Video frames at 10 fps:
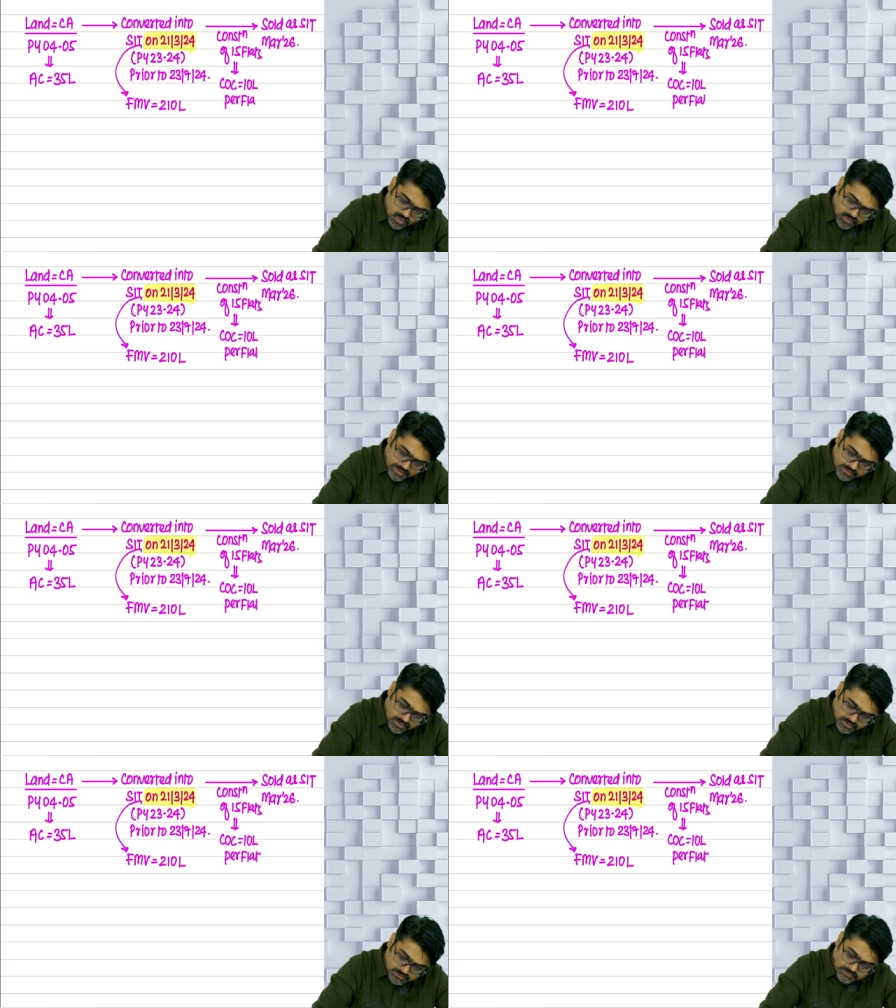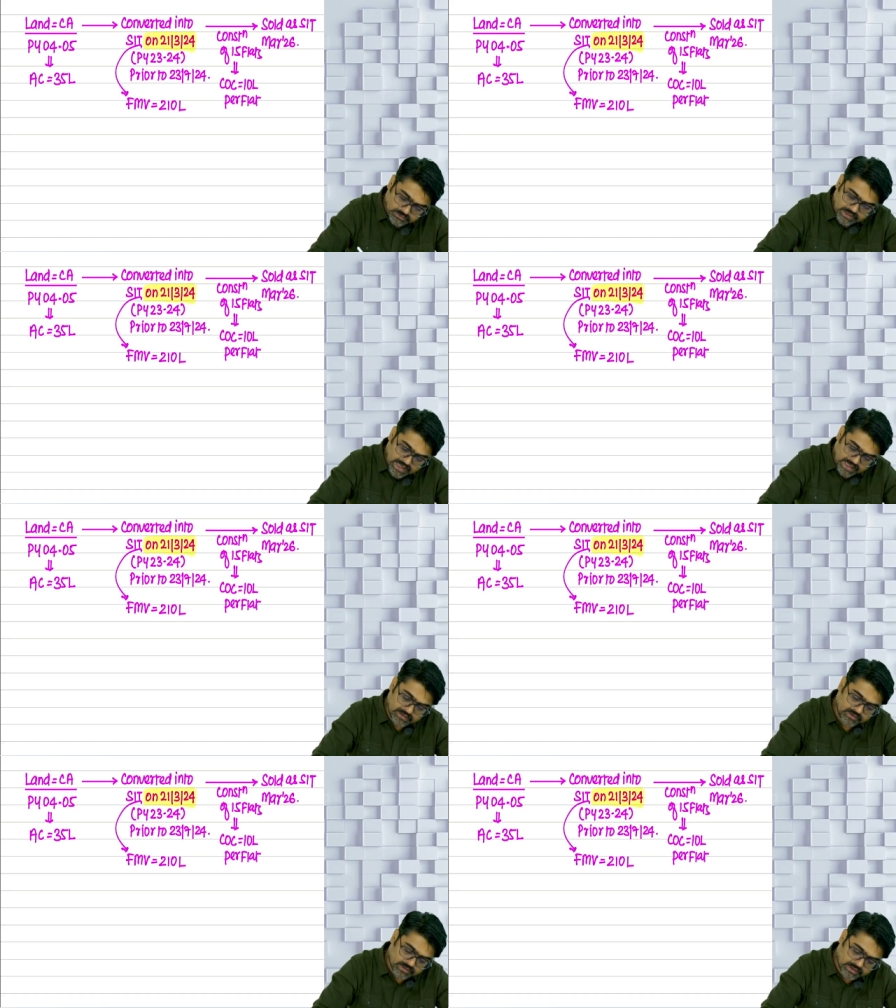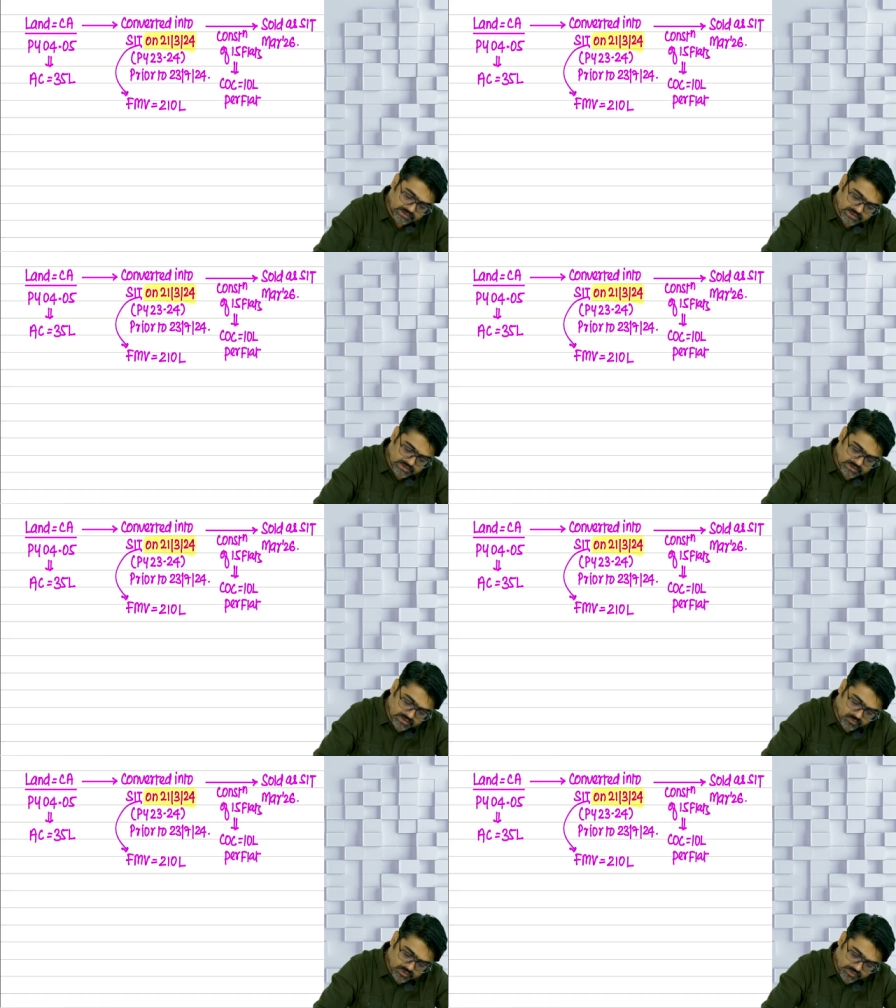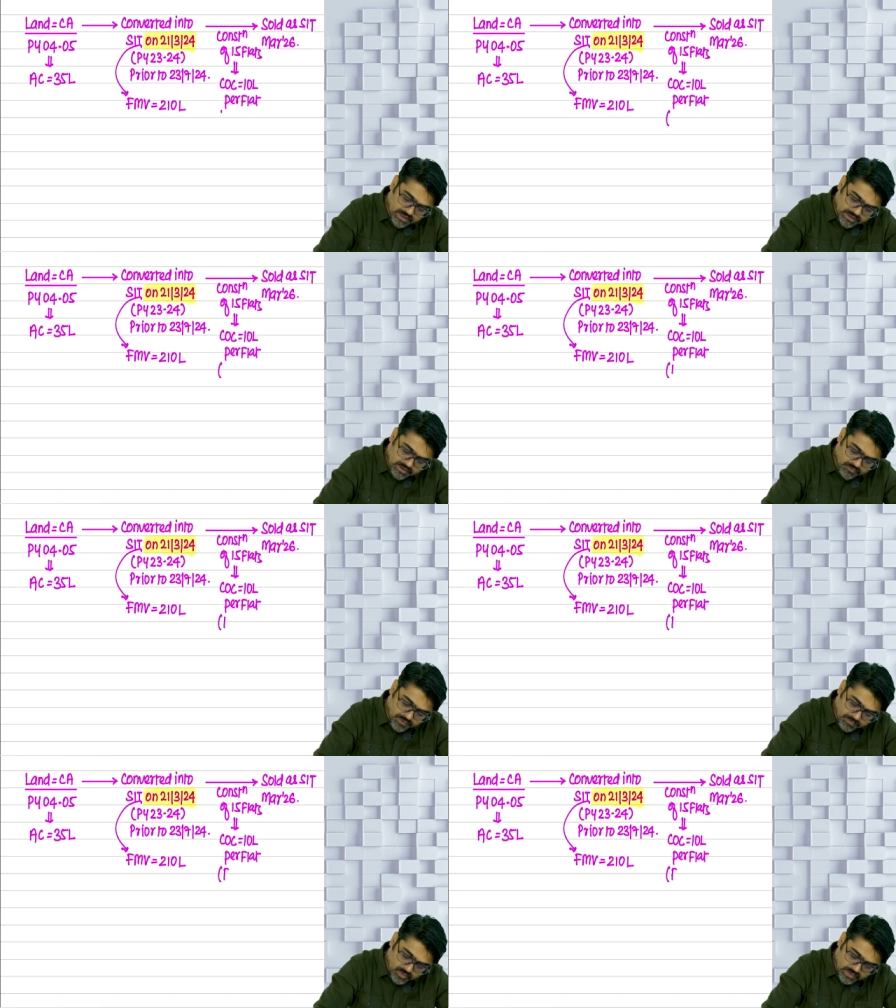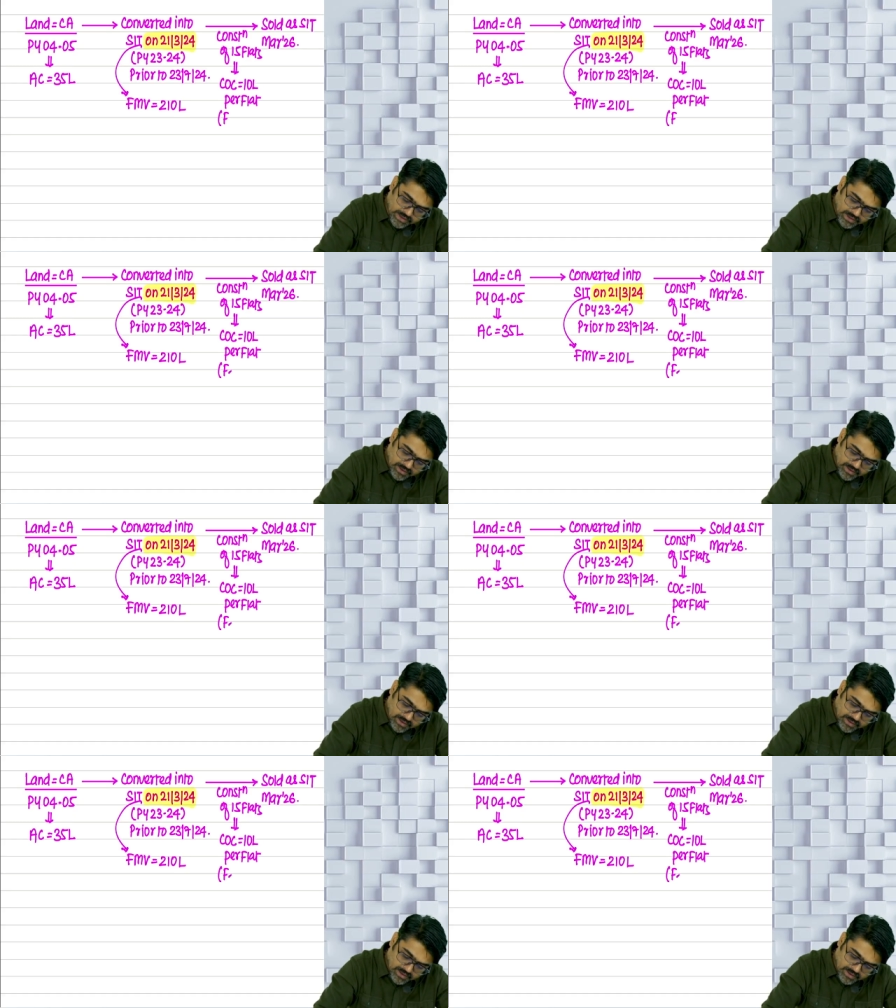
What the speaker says: Okay, no? And this construction was done in February